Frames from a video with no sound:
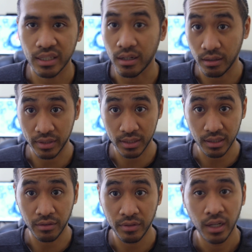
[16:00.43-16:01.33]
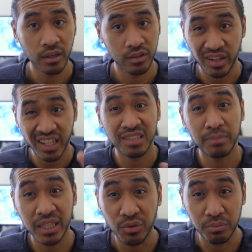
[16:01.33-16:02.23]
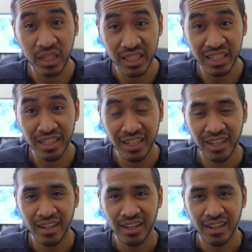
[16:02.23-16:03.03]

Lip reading: in and of itself. Your hands make you money.